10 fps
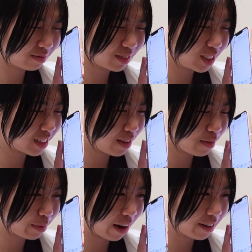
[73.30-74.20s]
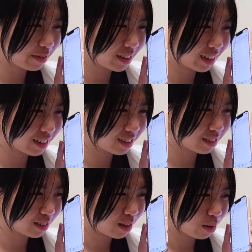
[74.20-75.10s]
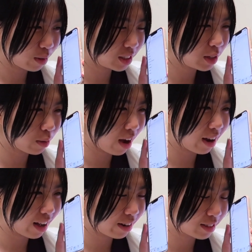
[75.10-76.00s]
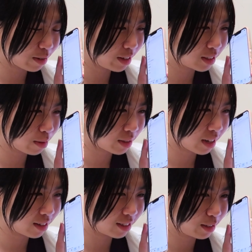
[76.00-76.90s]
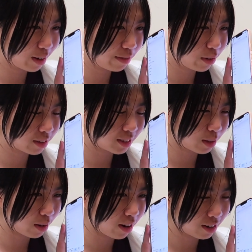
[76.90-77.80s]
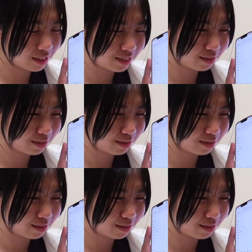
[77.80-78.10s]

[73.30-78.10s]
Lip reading: she's not even proud of me. Like, what does she want? There's so much I can do. I worked so hard.